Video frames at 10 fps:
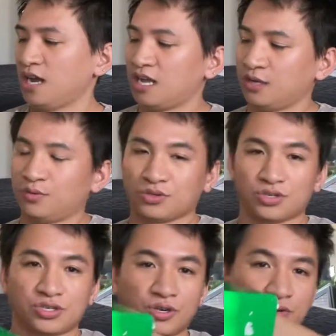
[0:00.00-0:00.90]
I will
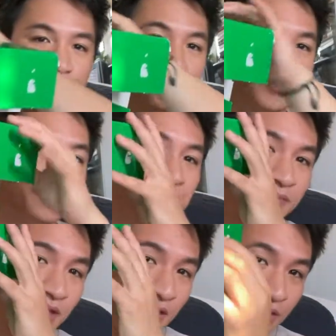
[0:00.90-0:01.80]
show you.
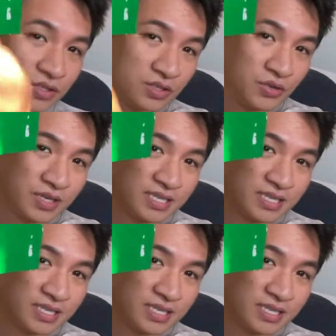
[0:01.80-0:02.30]
So you can